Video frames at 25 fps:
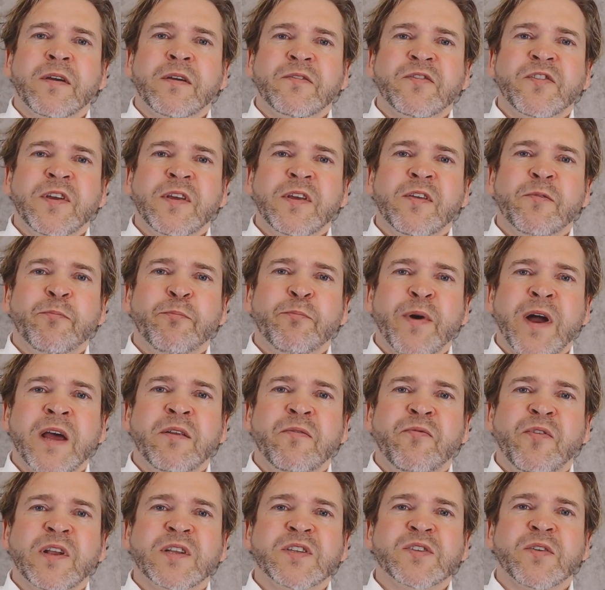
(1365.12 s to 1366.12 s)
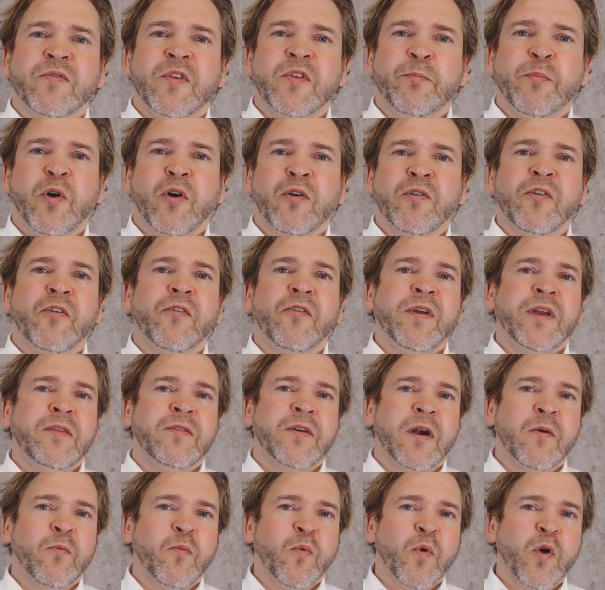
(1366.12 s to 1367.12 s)
see the benefits of the Podler in
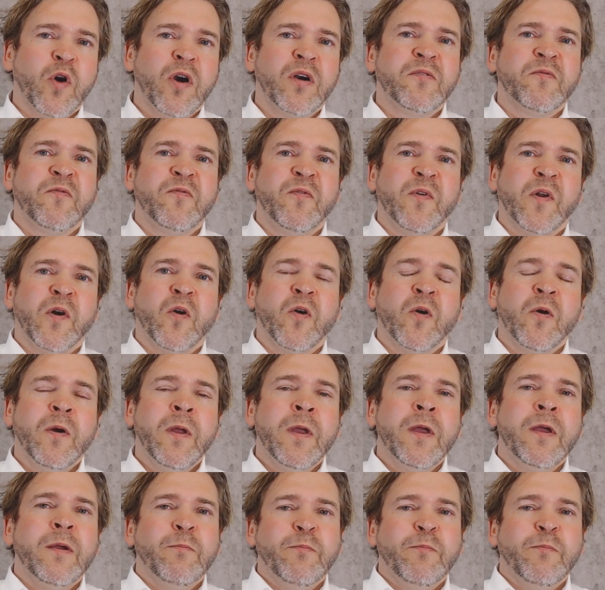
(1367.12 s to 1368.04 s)
their workflow,